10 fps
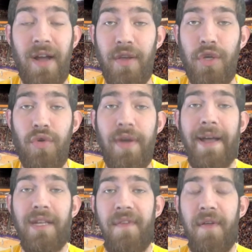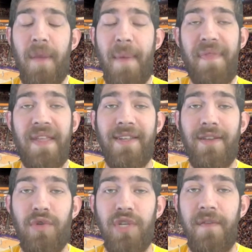How do you guys feel about this
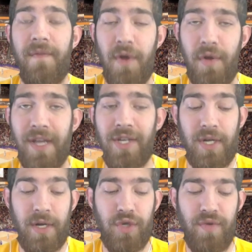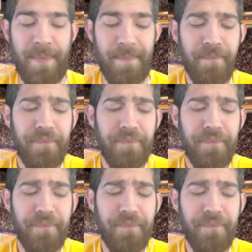Jusuf Nurkic injury?